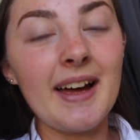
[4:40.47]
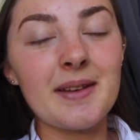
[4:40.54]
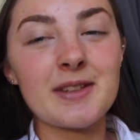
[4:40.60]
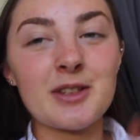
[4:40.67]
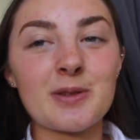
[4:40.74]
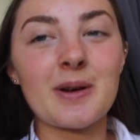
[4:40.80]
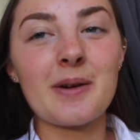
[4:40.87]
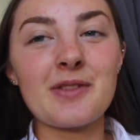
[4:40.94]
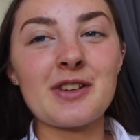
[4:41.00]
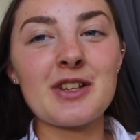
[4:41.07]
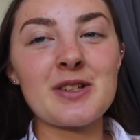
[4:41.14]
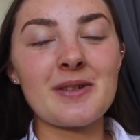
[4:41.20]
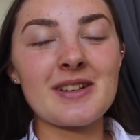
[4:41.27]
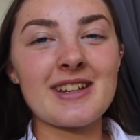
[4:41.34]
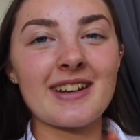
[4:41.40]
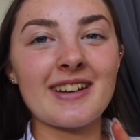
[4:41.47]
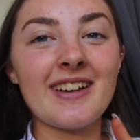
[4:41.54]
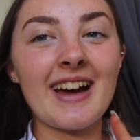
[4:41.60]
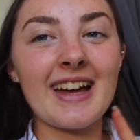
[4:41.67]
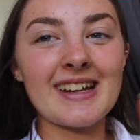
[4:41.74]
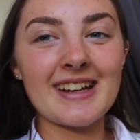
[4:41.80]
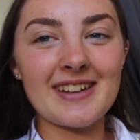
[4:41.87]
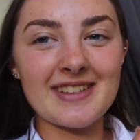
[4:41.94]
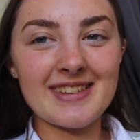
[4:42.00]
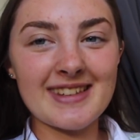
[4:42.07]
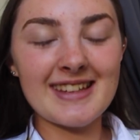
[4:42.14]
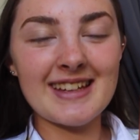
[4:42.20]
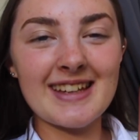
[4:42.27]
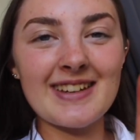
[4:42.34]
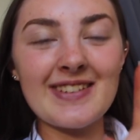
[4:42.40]
Subscribe if you're new to my channel, and I'll
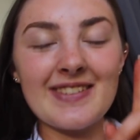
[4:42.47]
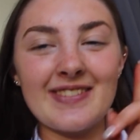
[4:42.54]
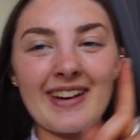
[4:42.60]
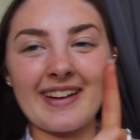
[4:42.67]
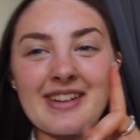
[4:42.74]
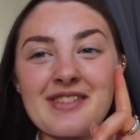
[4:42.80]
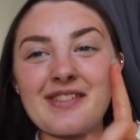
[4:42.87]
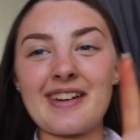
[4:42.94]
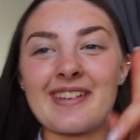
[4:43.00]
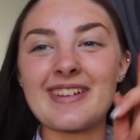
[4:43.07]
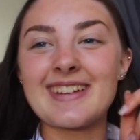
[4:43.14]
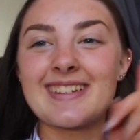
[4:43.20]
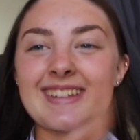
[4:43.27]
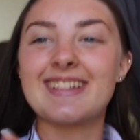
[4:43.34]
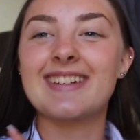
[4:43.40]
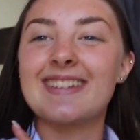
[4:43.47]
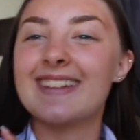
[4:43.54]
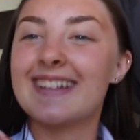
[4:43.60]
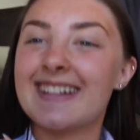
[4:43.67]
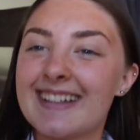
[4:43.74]
see you very, very soon.